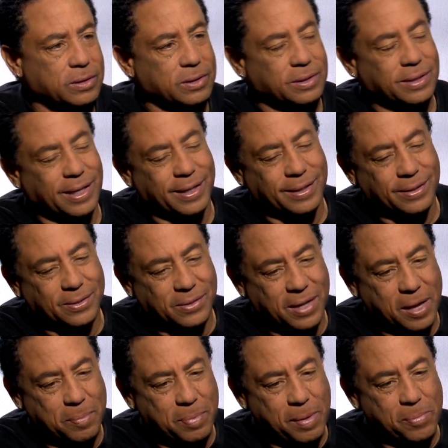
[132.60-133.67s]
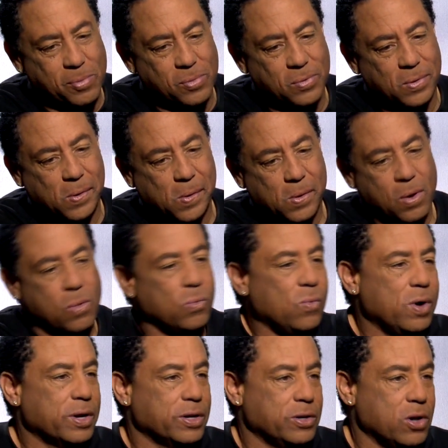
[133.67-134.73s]
It's like, okay, people
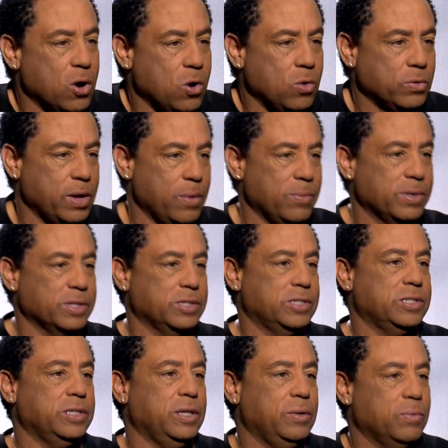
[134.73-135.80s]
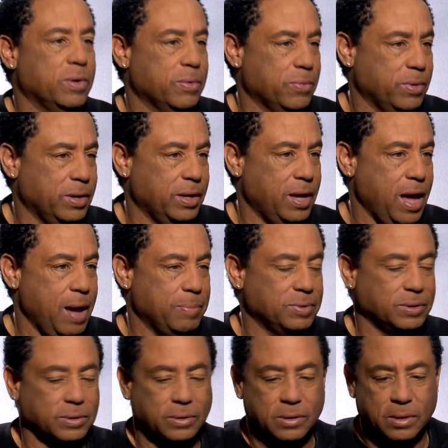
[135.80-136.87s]
want to know, they want to see what really
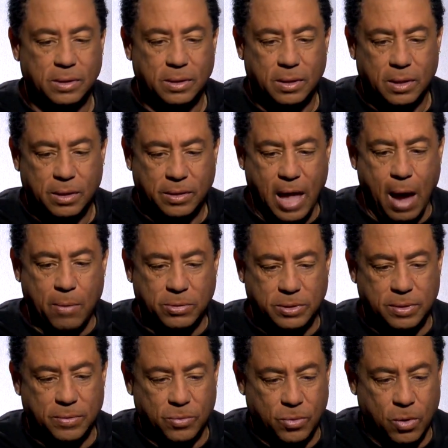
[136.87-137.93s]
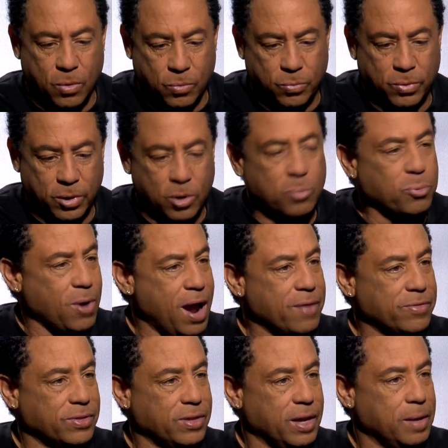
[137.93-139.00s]
happened. That was a real
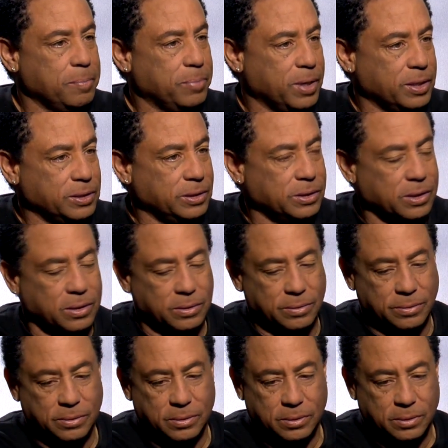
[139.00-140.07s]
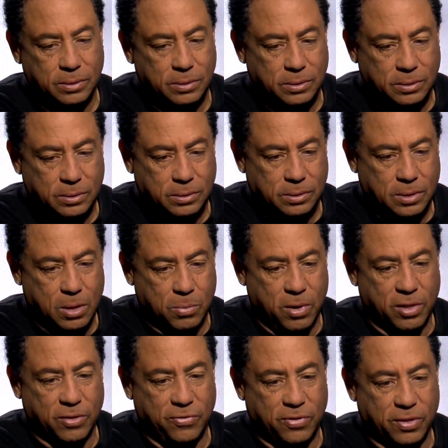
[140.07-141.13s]
private thing, but you know, I'd
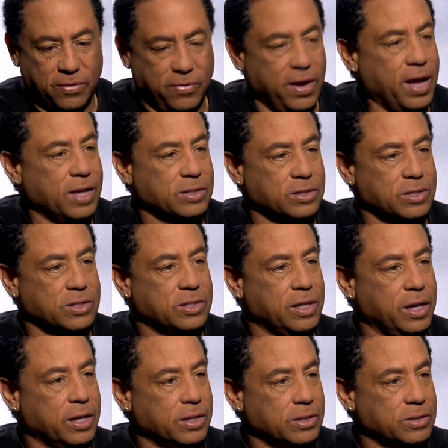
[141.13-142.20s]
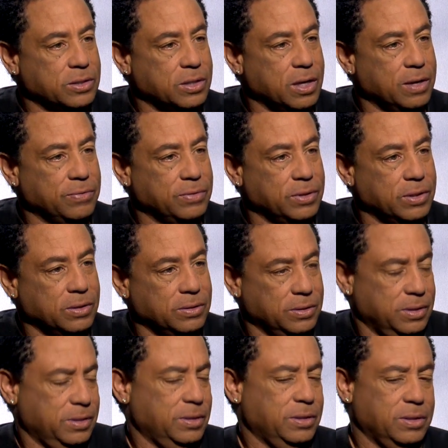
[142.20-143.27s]
rather for the fans to see it and stuff. You
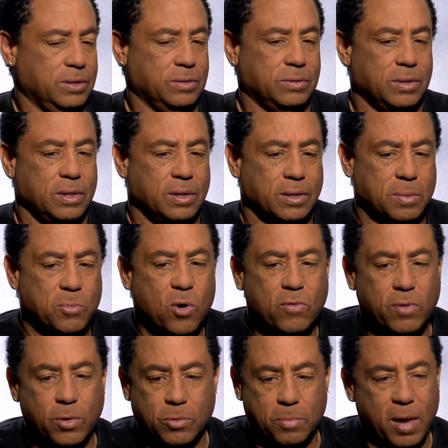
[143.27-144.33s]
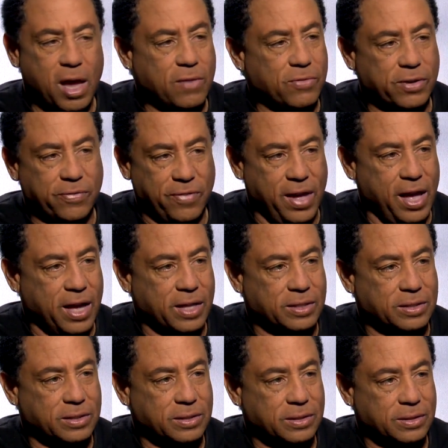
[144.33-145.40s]
know, the movie was made for the
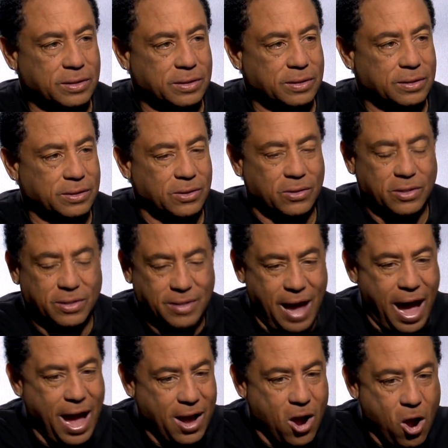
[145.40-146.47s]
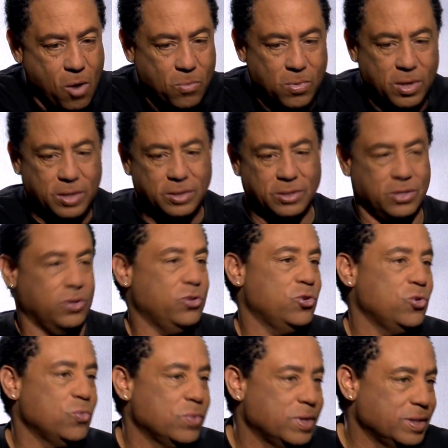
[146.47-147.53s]
fans. You know, the diehard ones, the
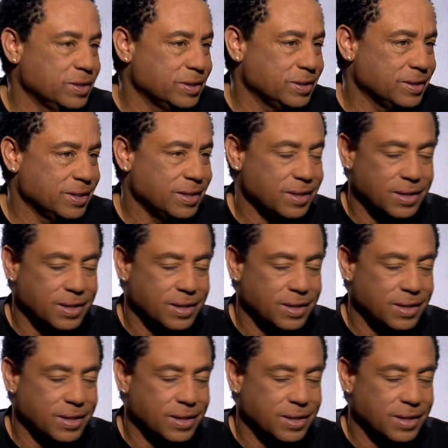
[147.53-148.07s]
new ones.